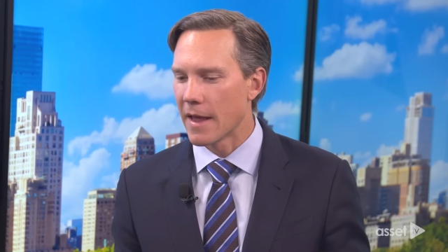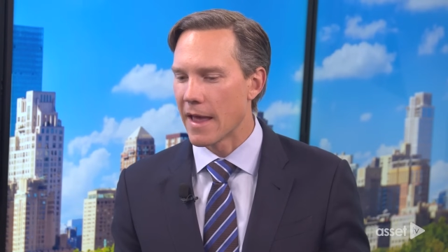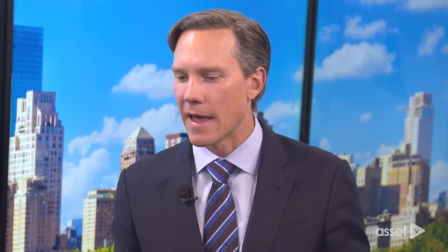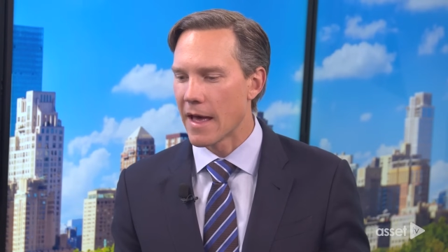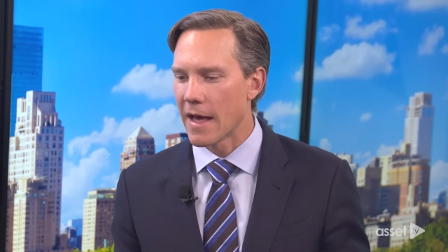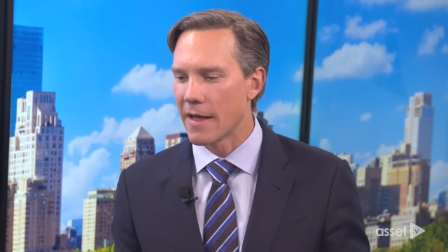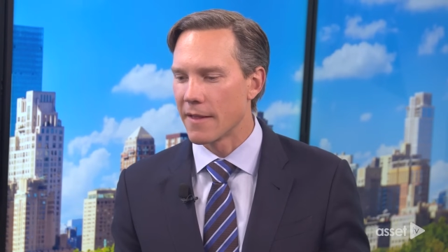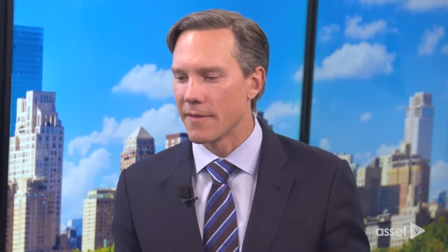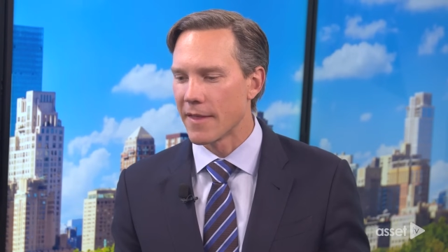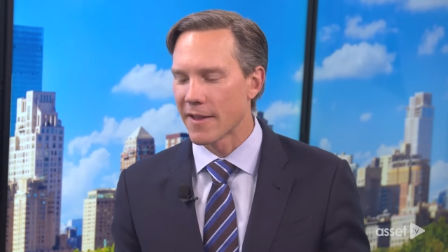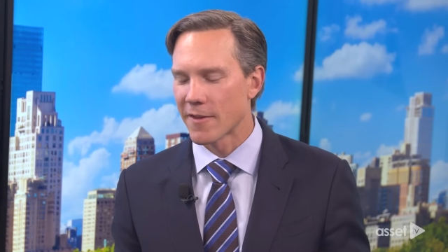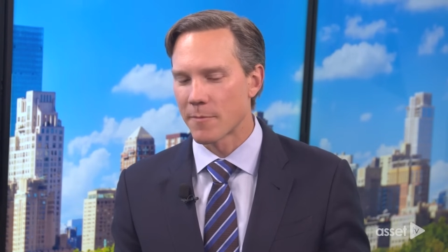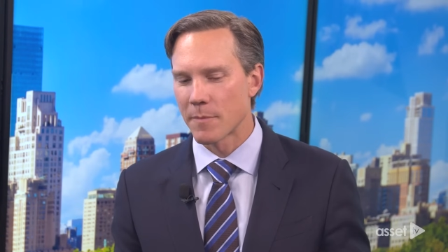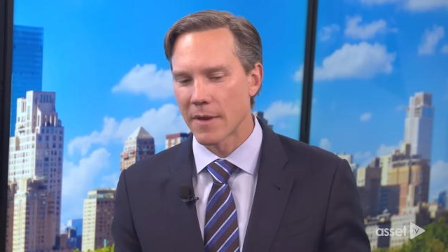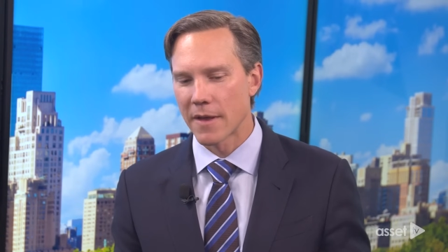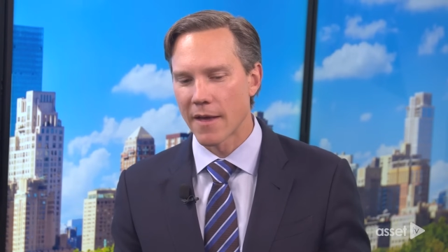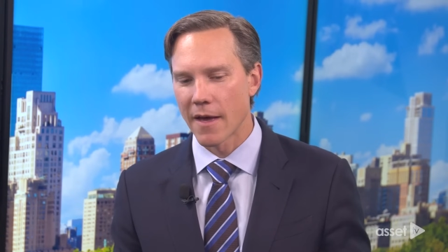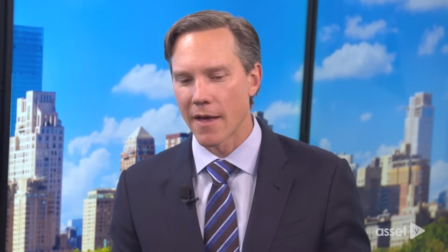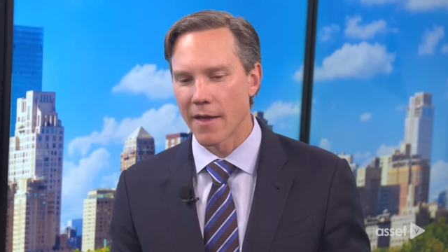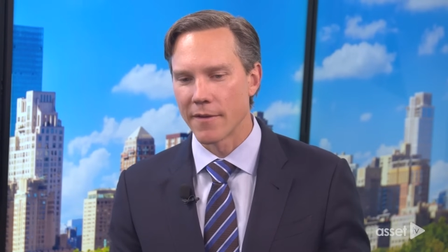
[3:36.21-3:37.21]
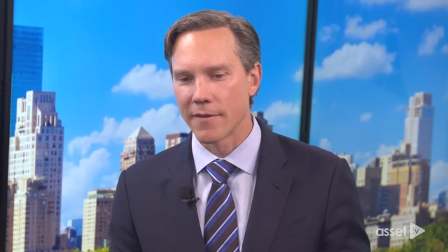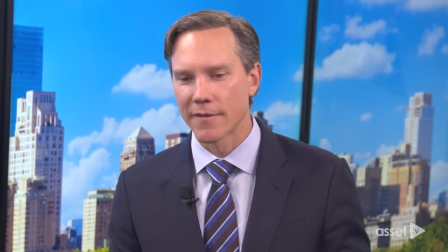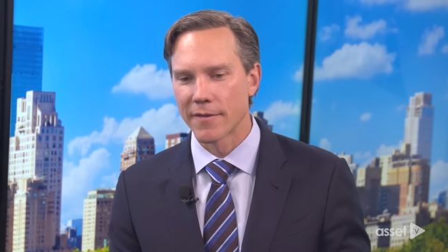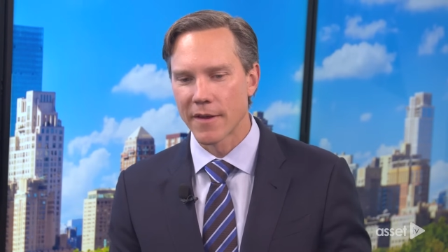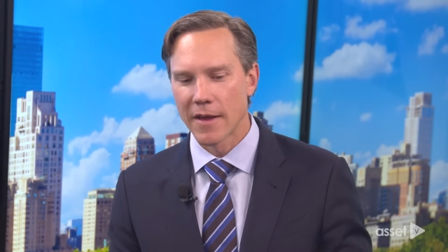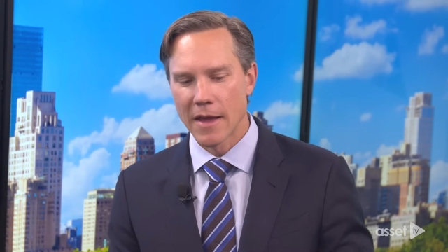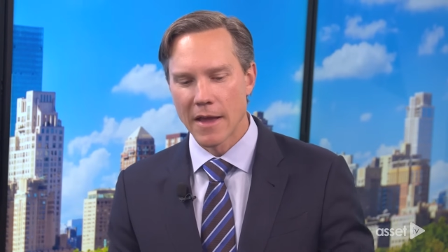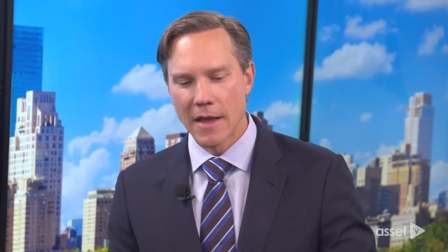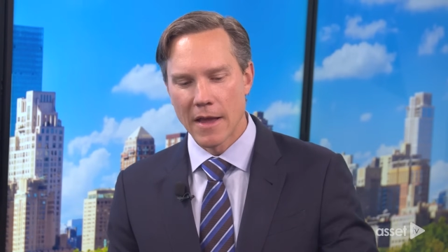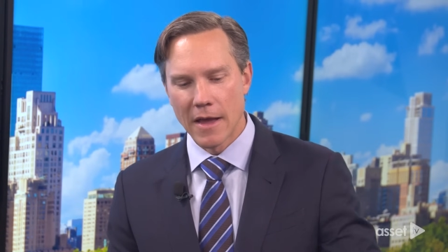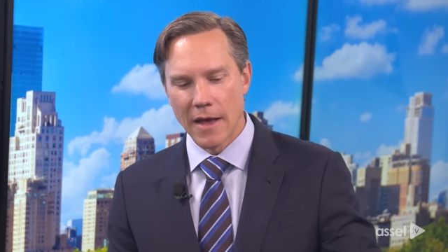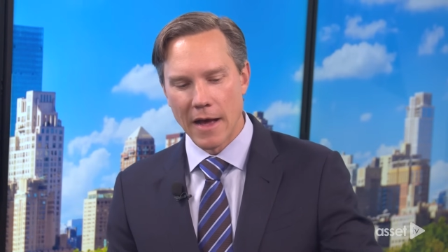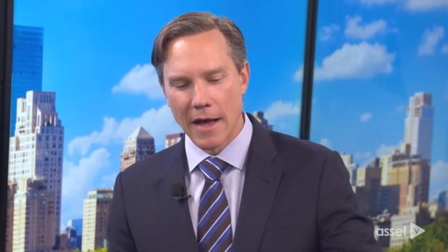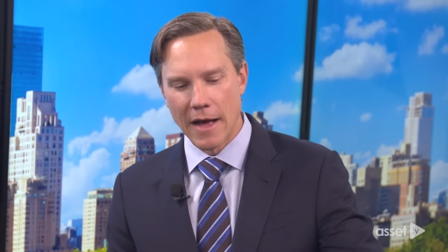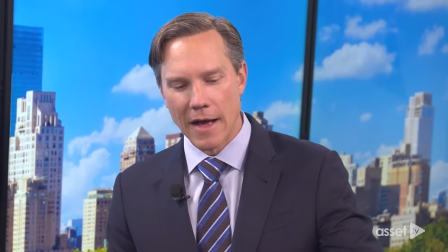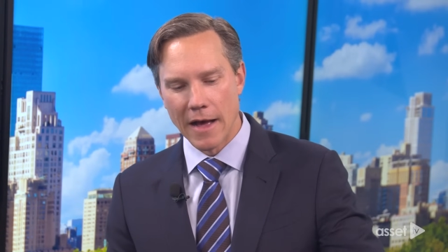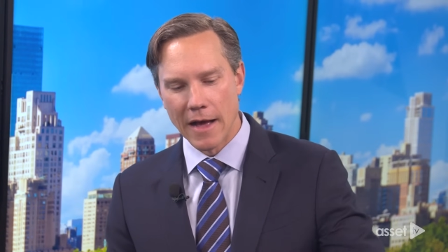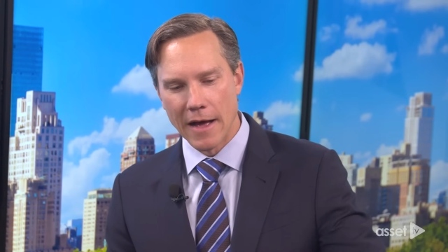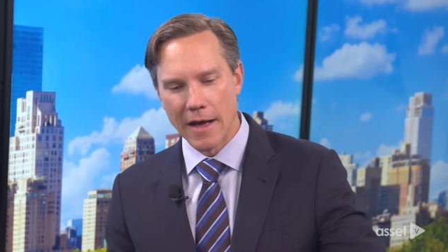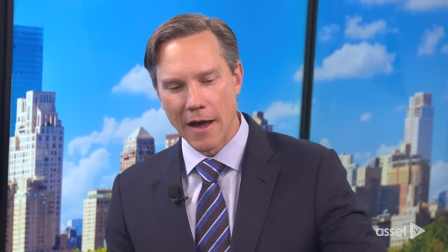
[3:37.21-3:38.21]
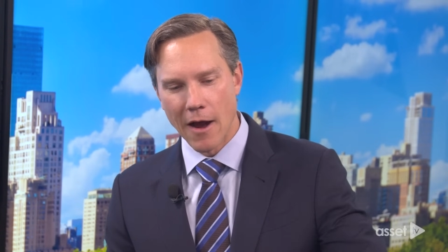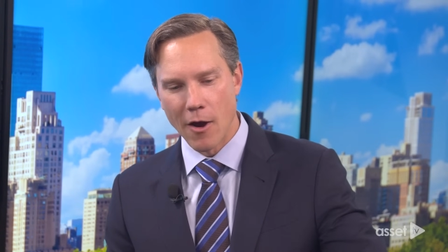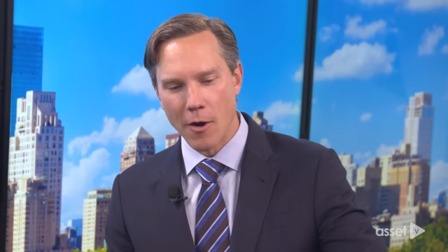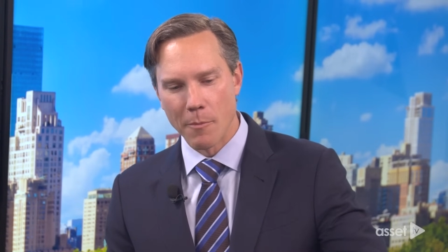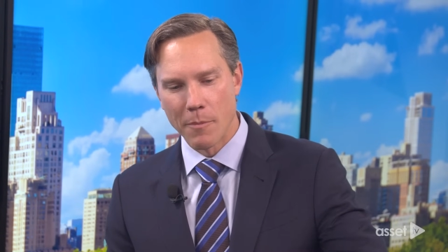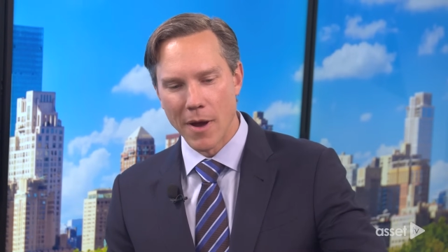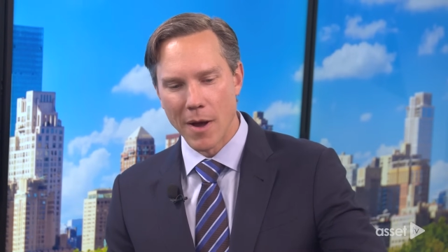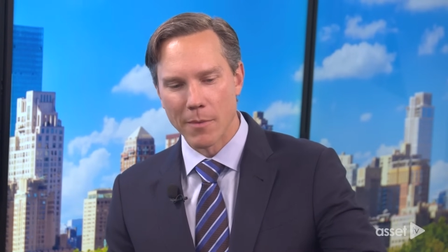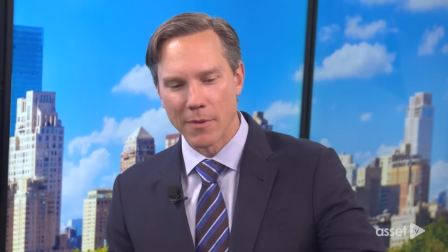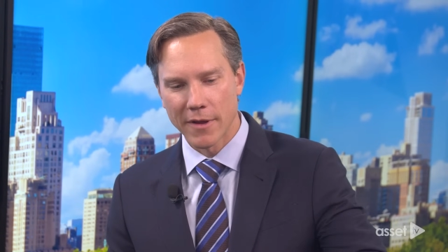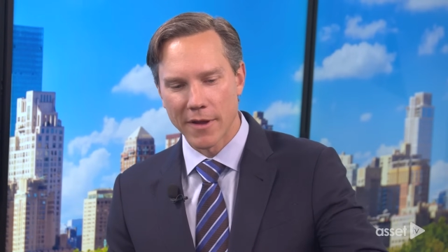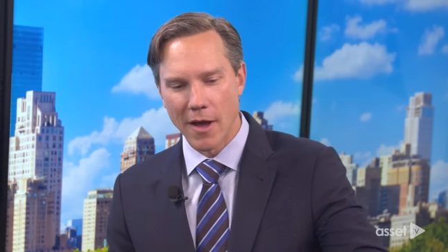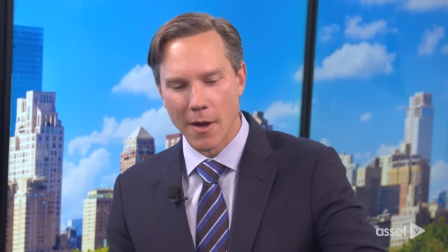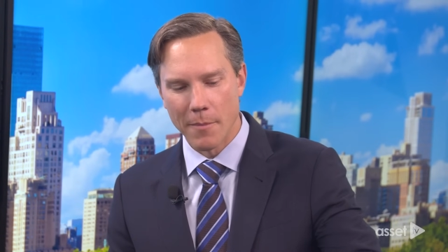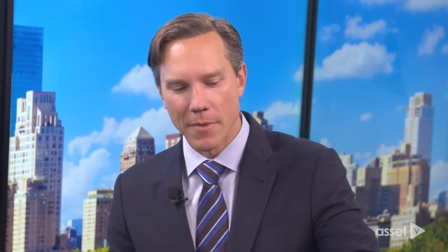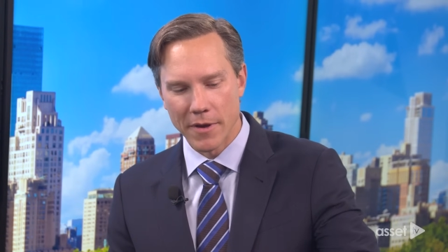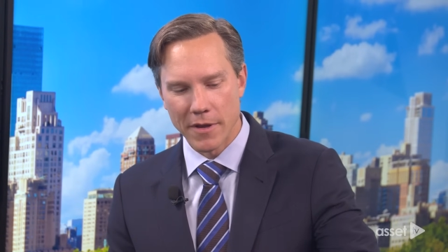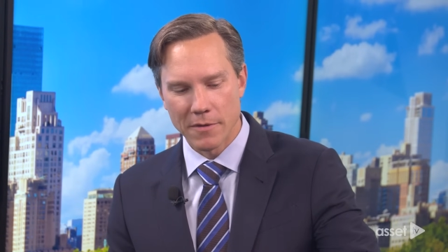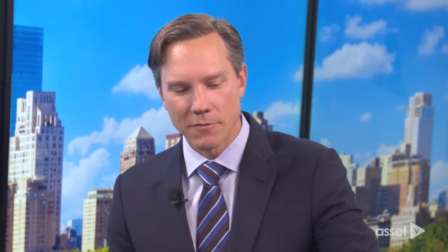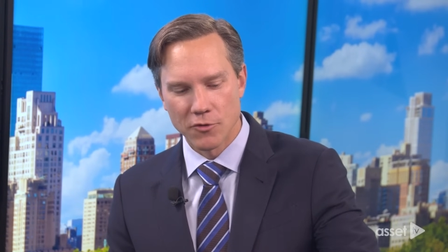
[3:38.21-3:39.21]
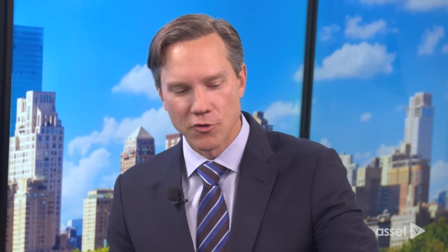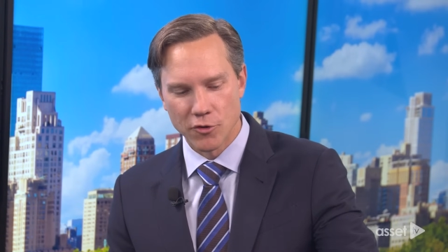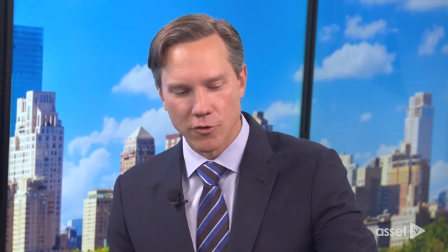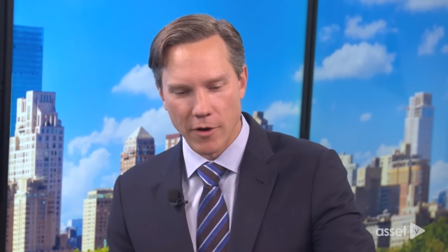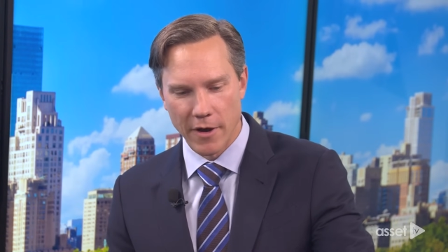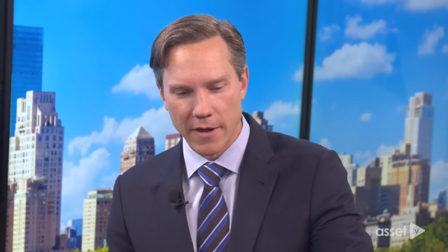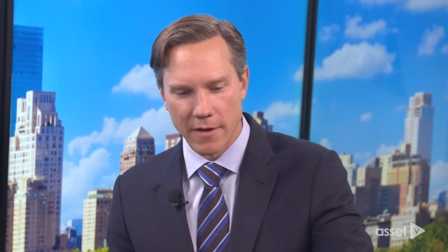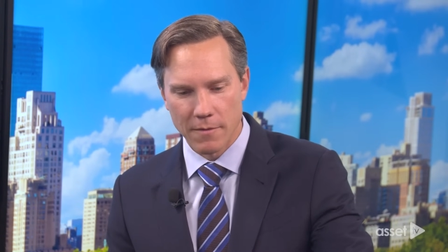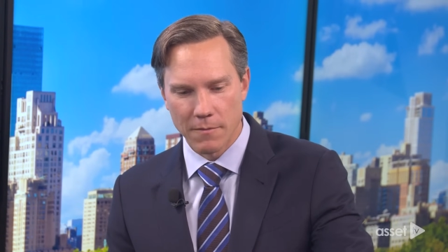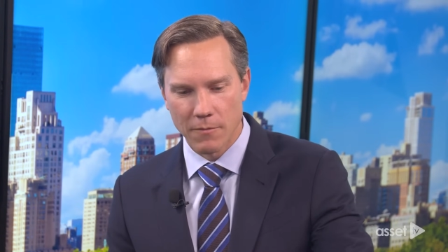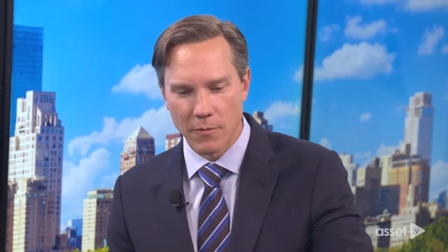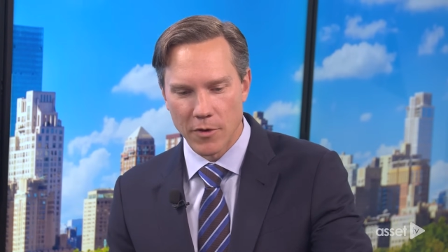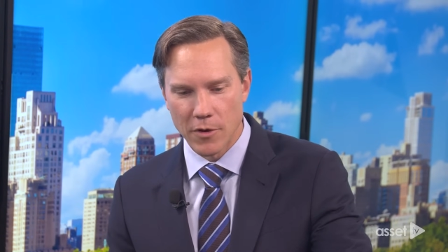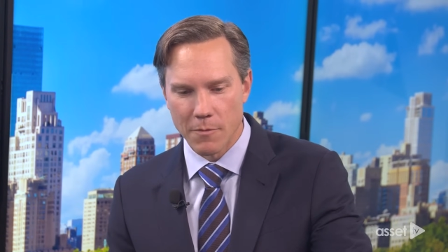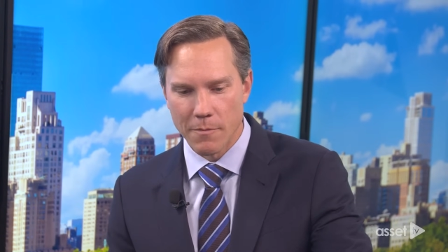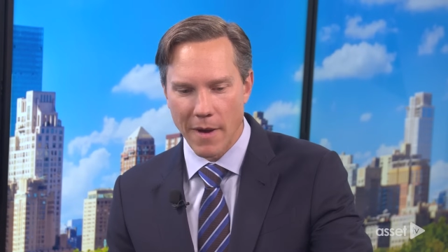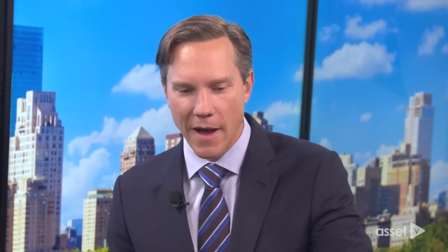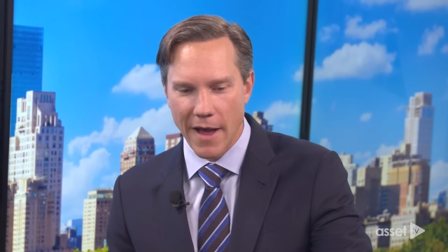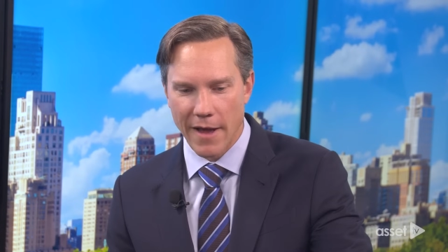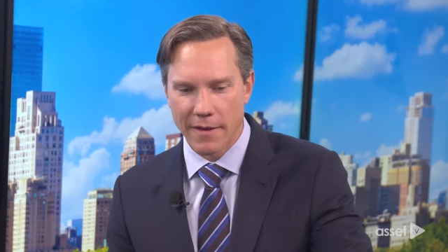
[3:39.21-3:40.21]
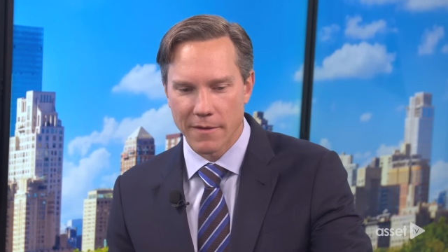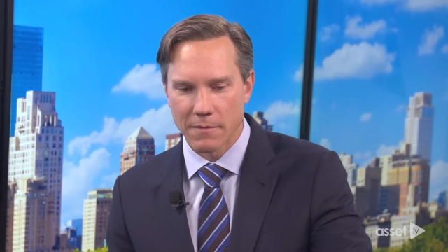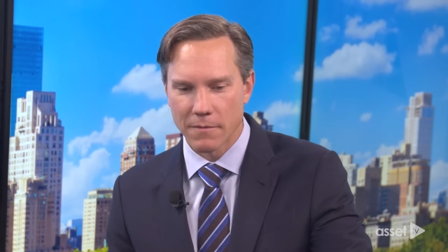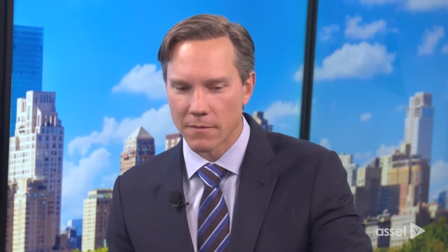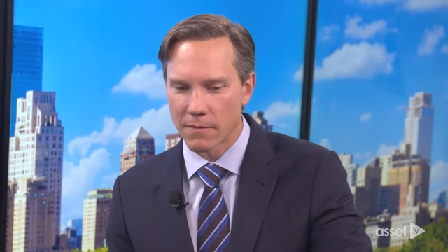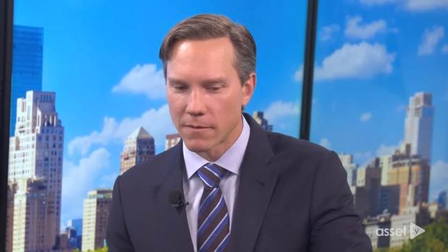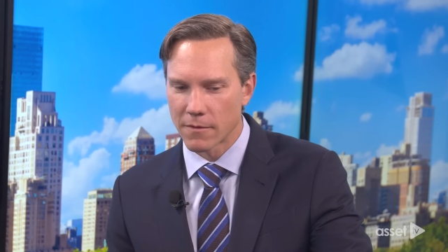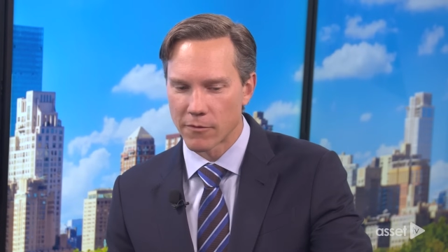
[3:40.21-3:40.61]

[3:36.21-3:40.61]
And that's because our public company, Trin, when you buy it,